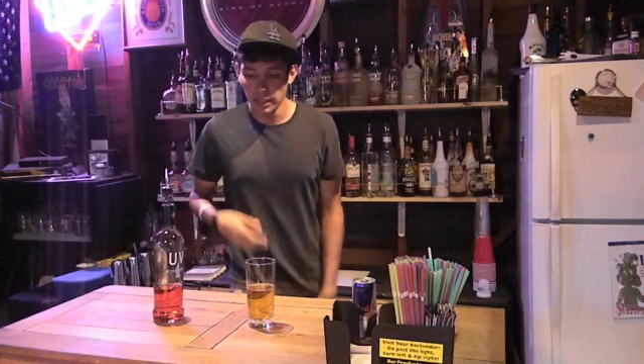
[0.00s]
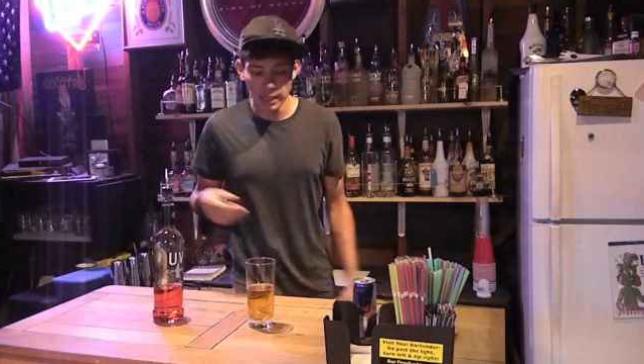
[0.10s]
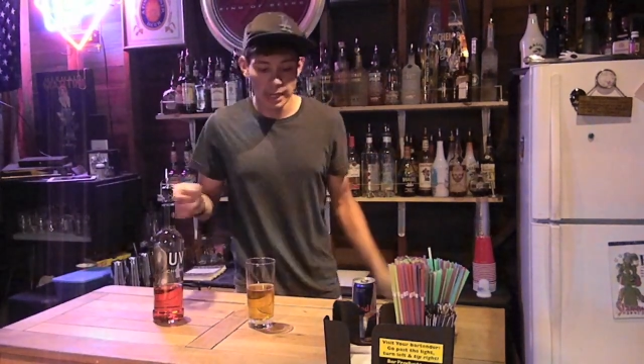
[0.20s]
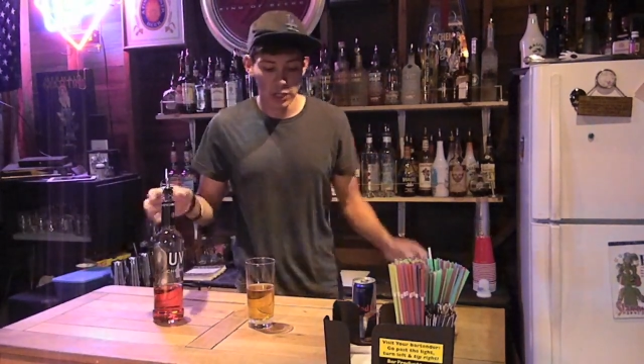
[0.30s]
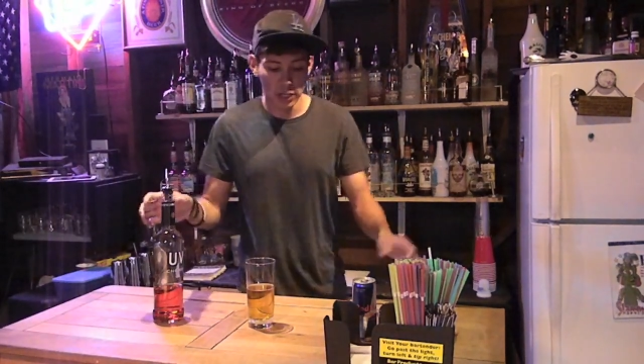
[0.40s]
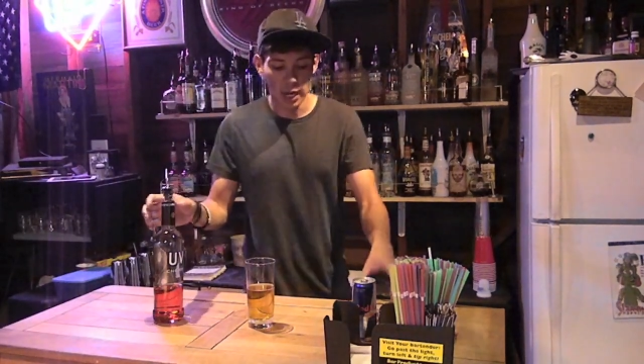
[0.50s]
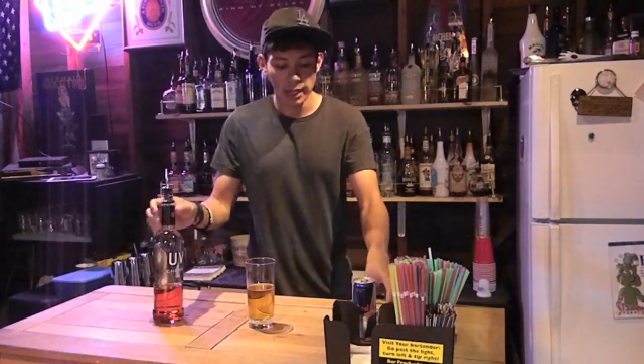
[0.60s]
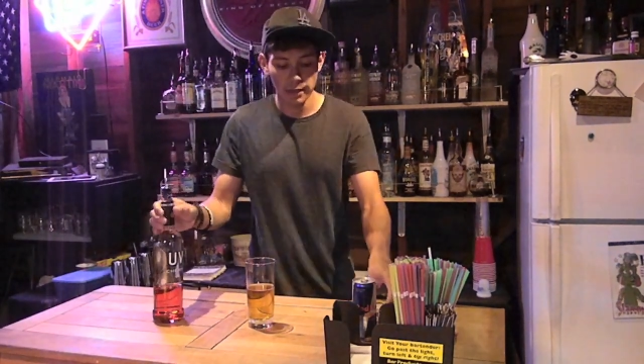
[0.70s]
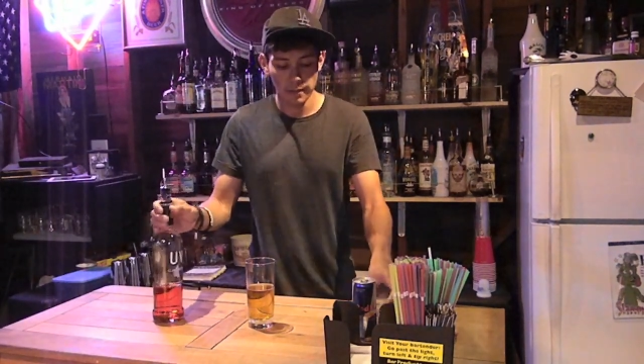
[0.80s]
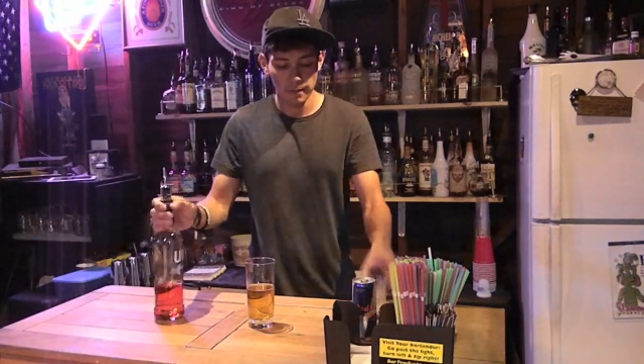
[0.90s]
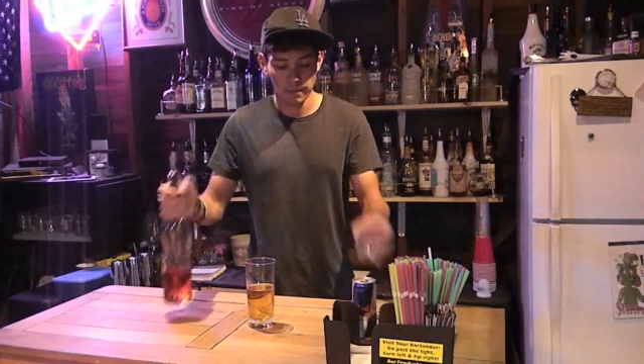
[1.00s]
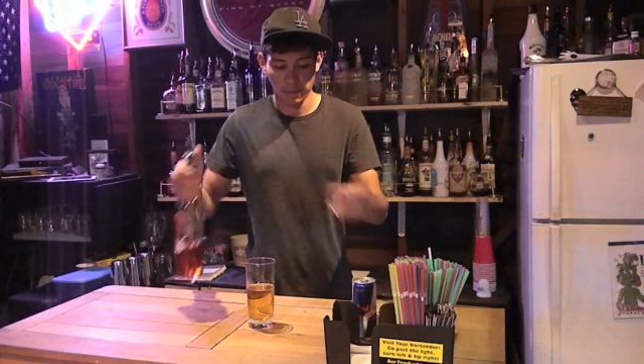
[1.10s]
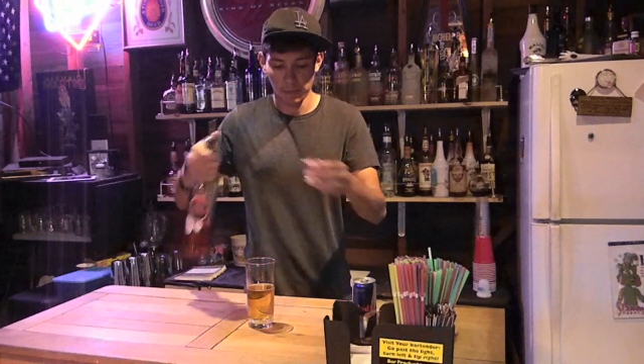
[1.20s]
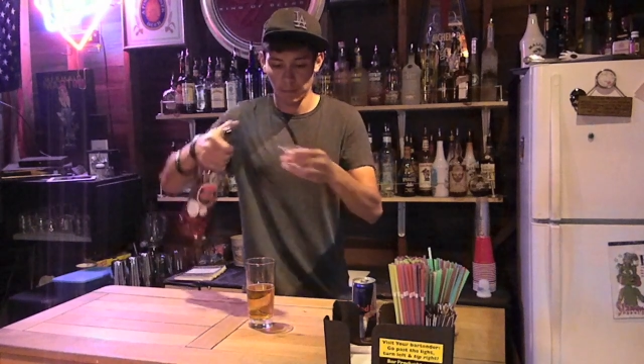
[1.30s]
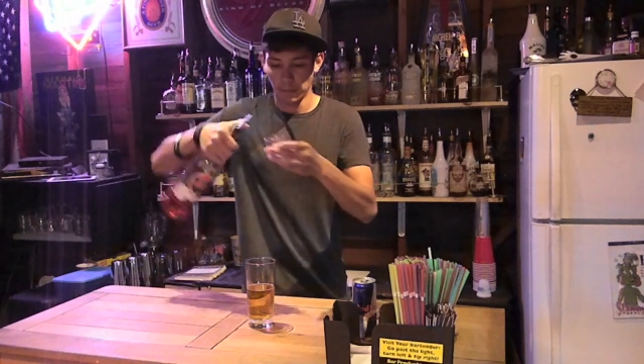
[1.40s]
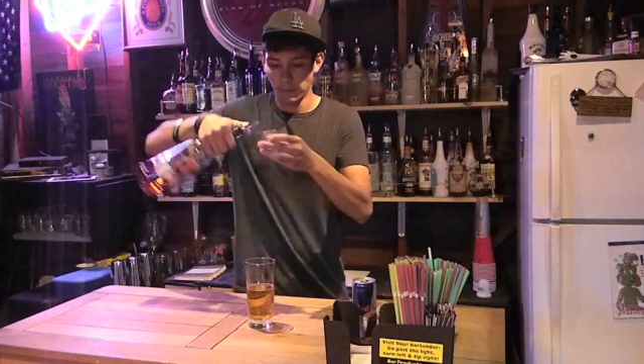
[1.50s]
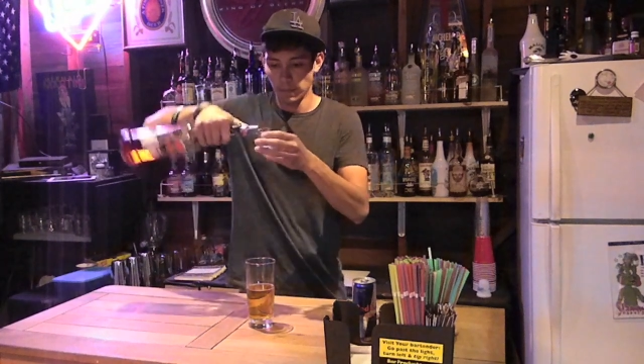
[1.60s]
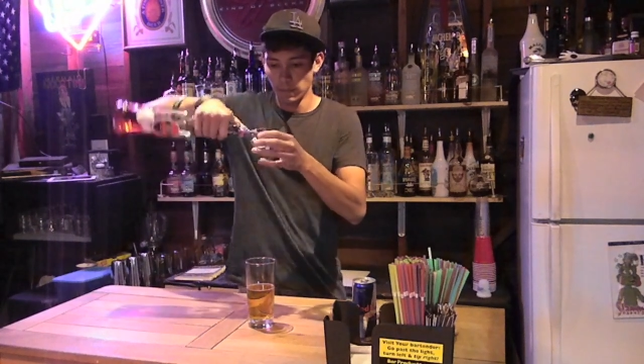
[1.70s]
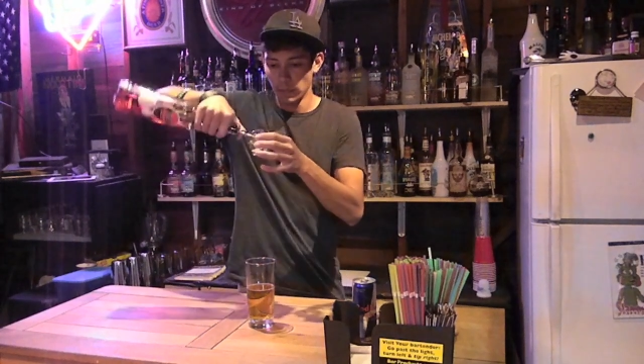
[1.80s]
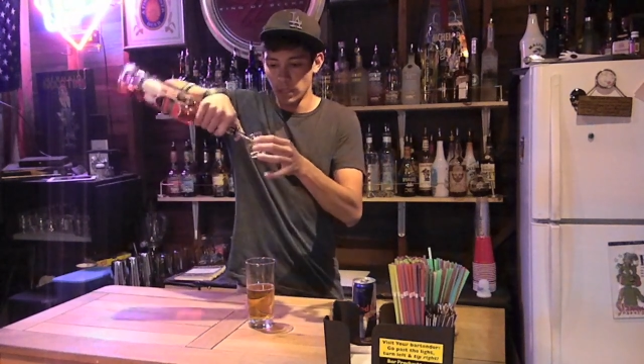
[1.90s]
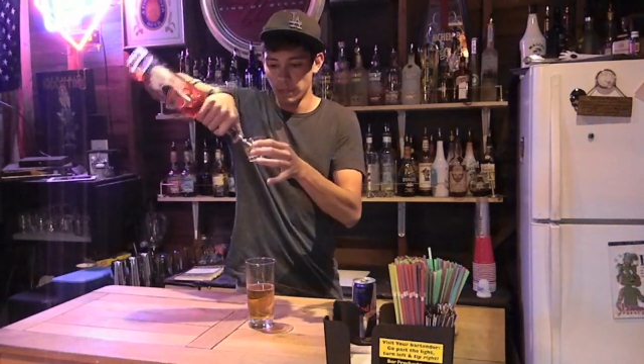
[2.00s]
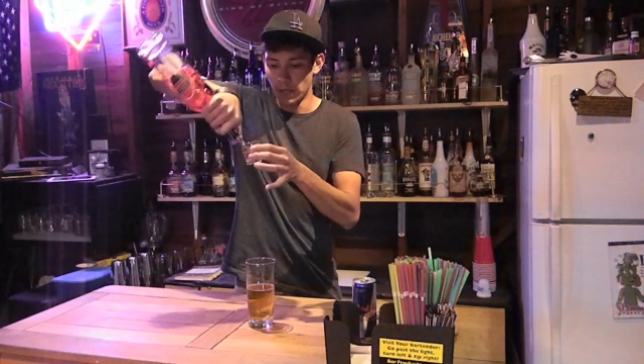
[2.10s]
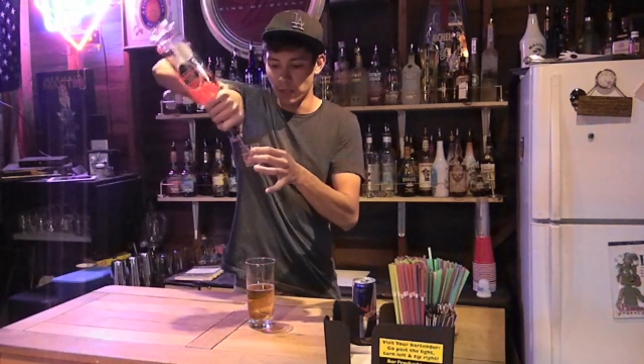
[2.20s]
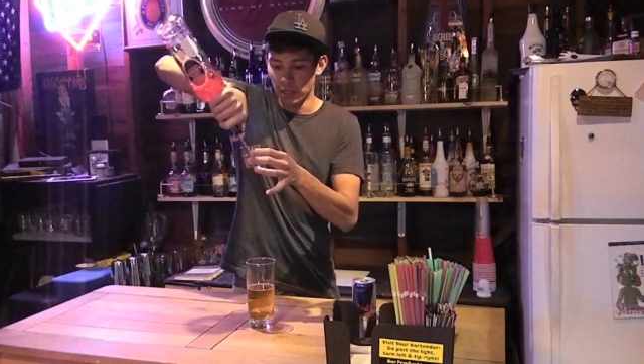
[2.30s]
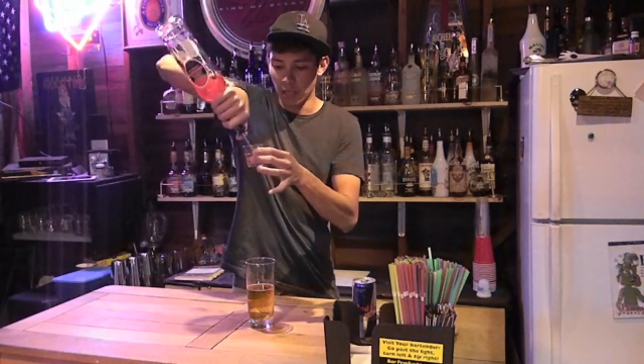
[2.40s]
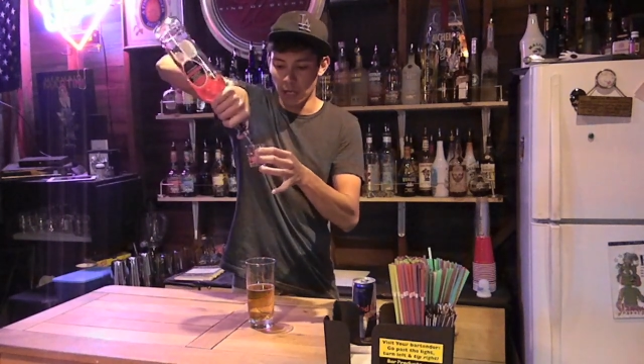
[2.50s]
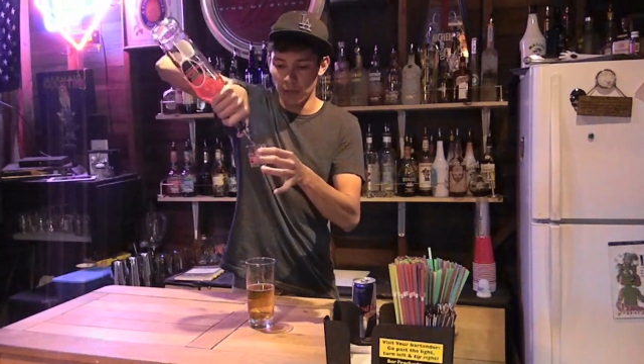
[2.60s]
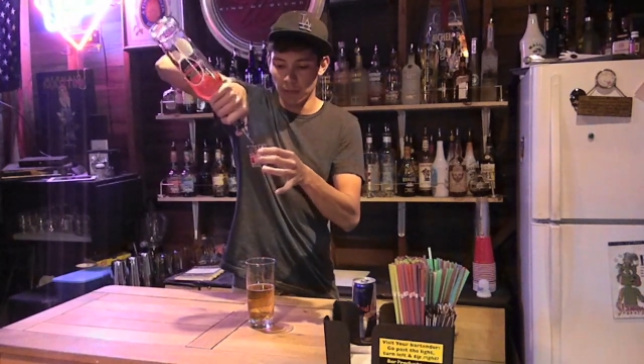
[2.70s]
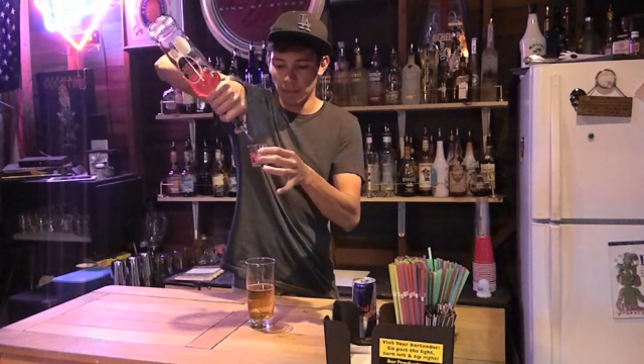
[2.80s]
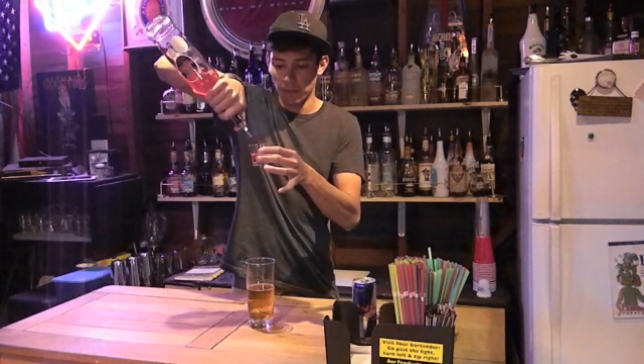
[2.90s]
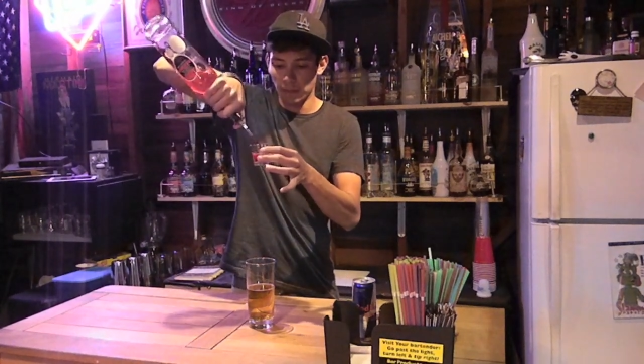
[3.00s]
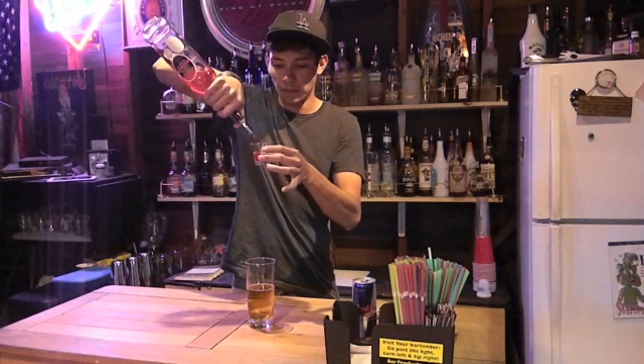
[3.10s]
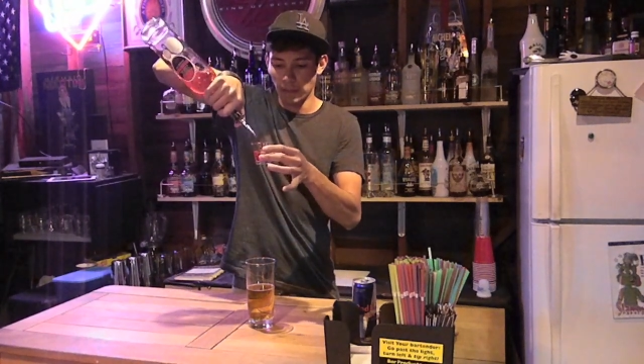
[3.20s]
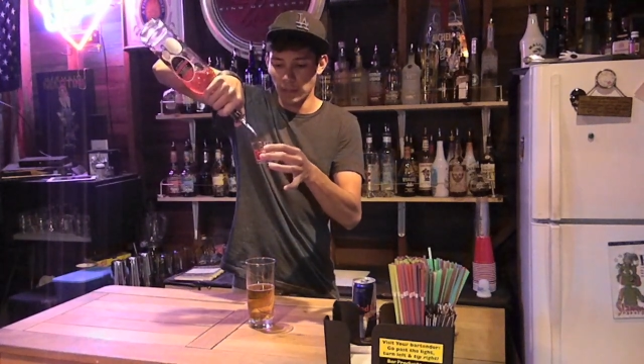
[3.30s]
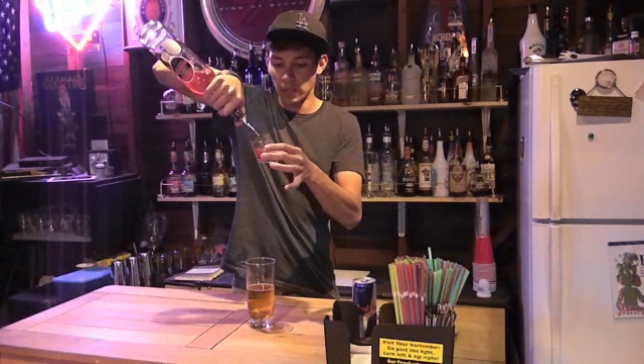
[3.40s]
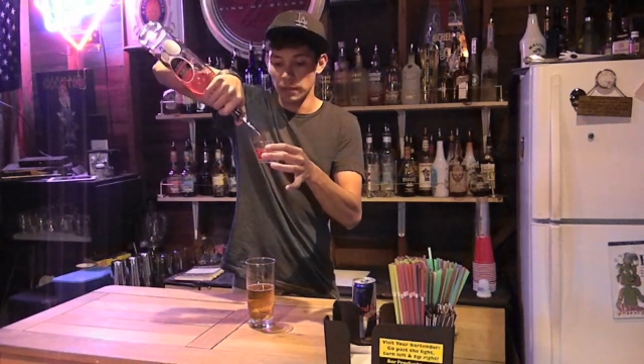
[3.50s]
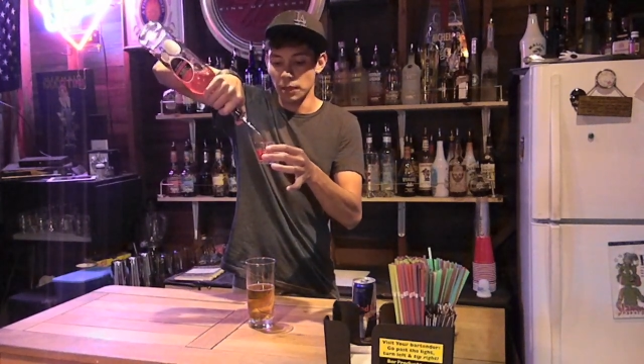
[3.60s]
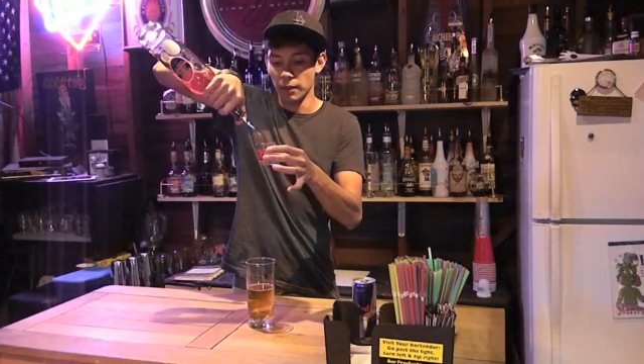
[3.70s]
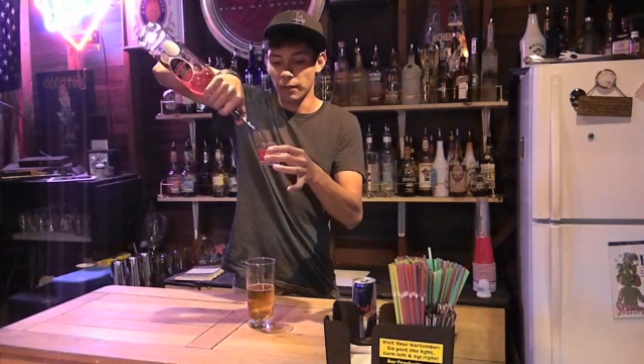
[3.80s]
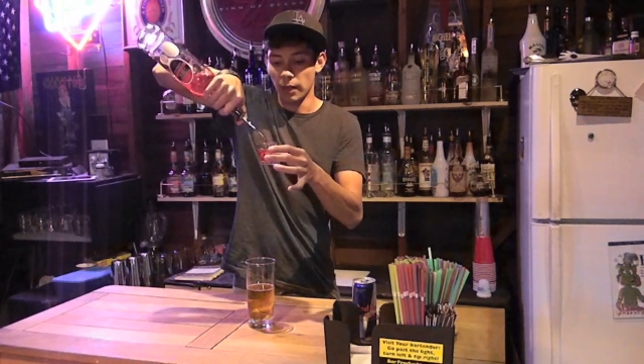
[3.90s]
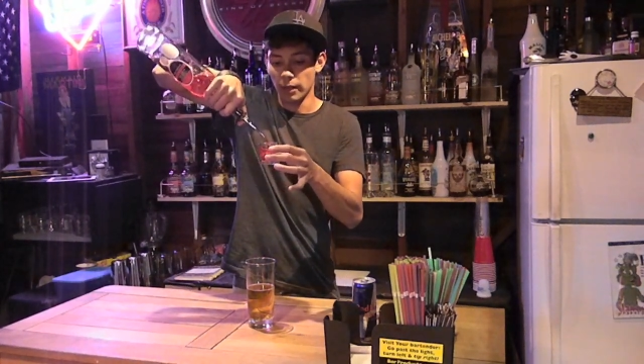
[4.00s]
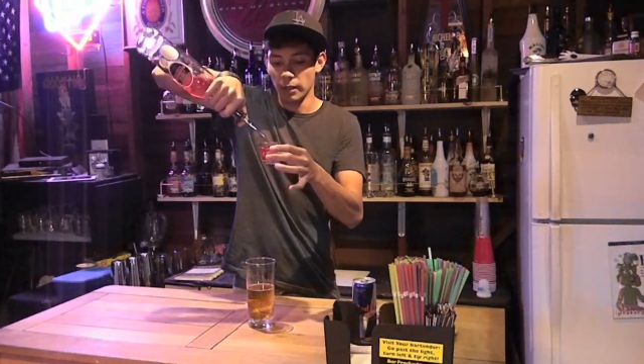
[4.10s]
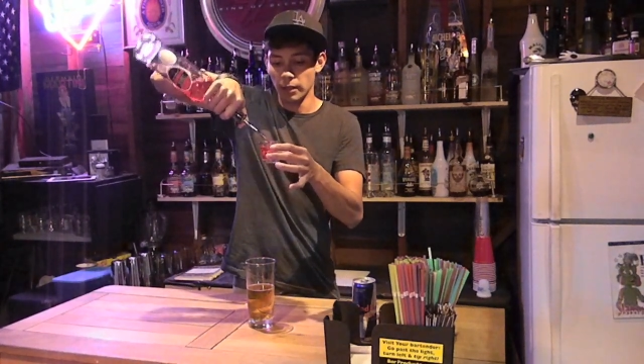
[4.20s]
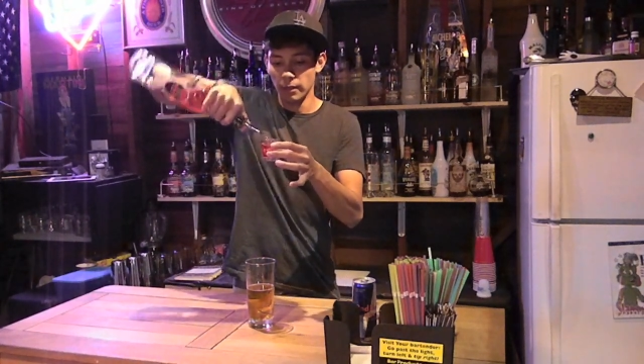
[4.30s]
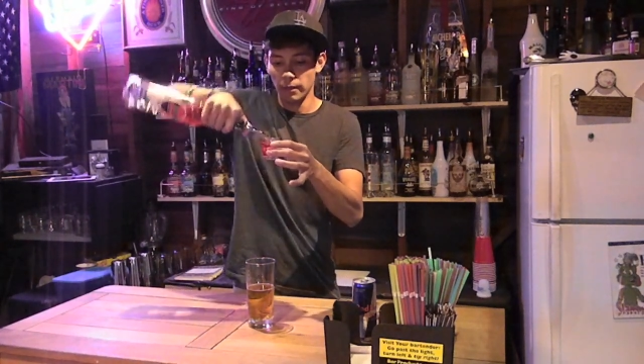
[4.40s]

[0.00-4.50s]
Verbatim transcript: need a shot, about a shot of cherry vodka.